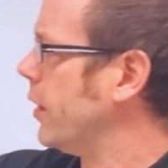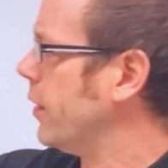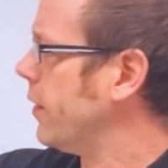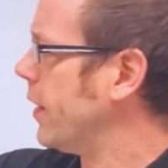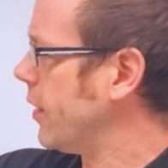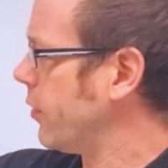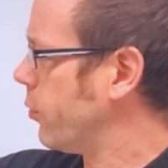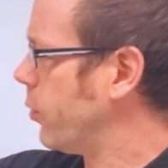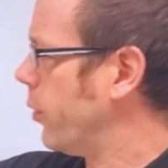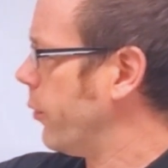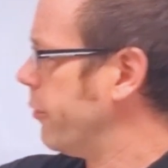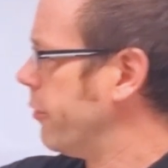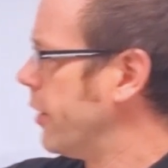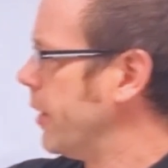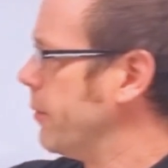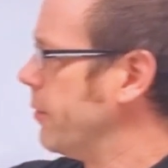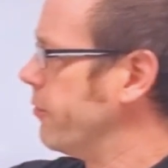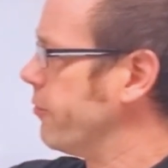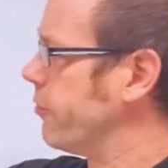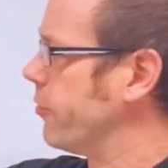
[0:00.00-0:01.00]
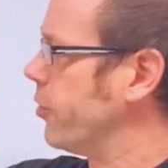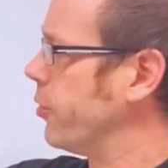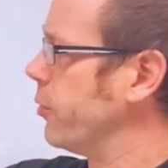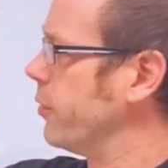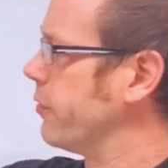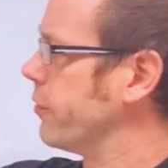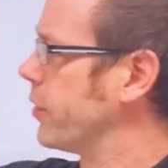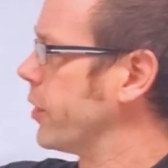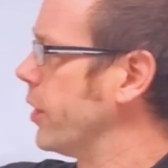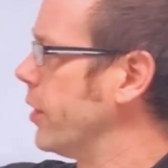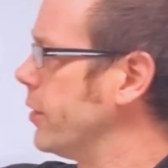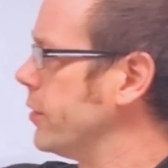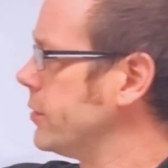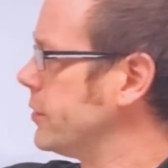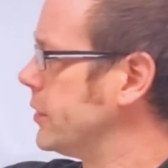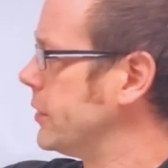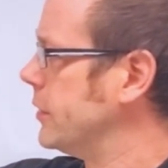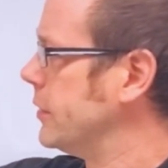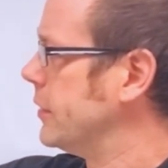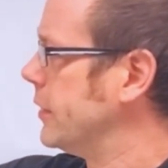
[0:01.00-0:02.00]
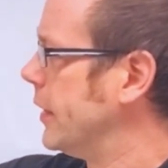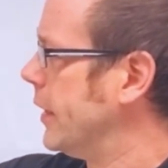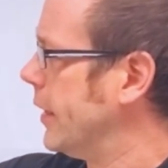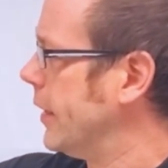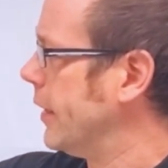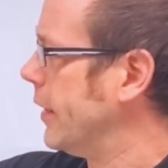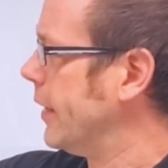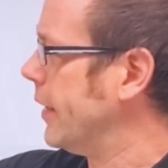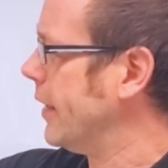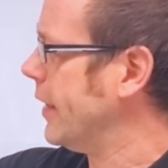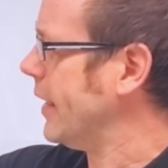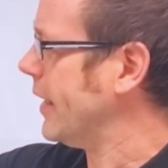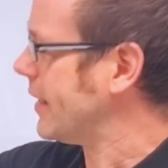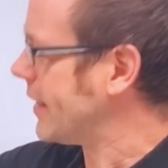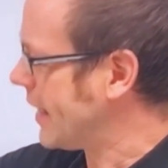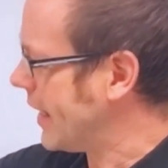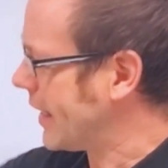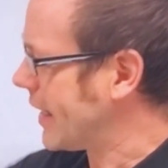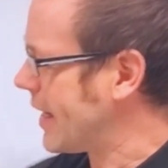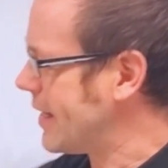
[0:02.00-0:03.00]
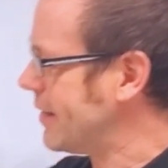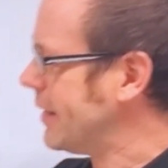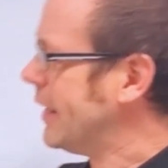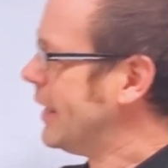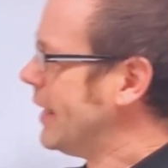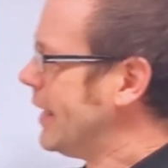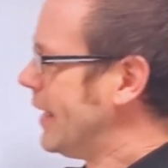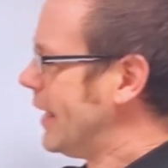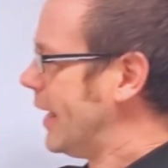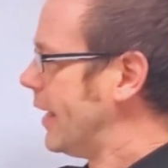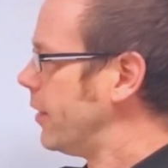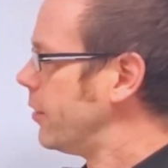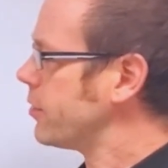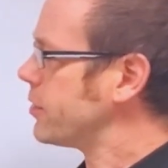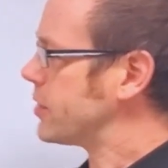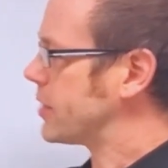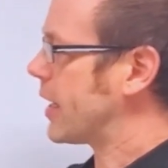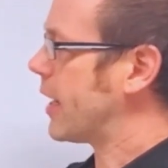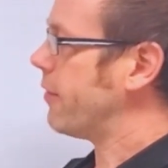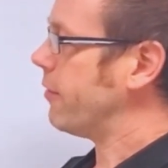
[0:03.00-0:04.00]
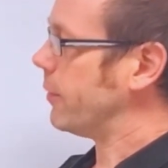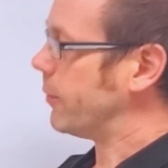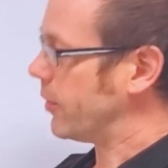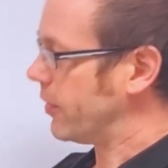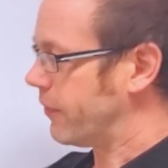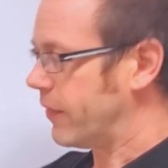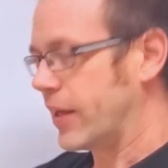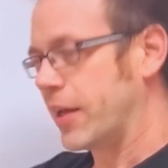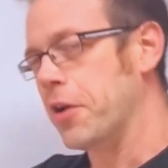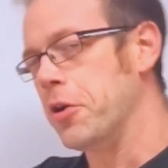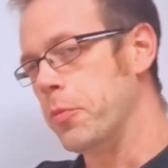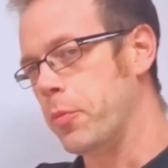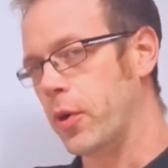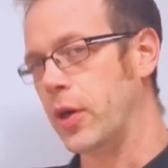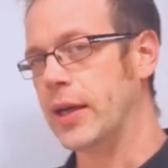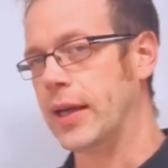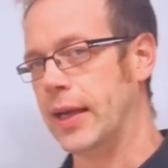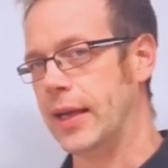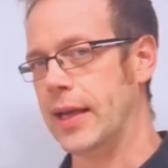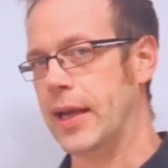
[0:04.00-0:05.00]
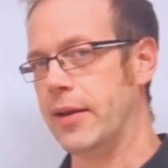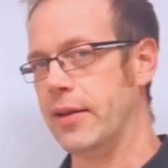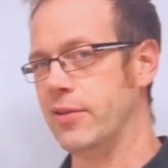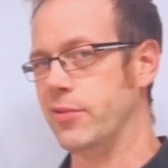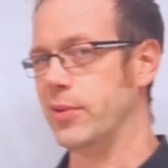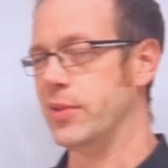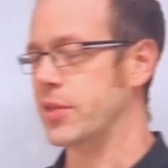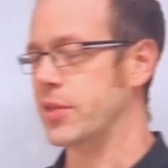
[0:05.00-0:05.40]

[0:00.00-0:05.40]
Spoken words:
that's what we're aiming for. We've got, again, it looks scary, but if you kind of break it down into its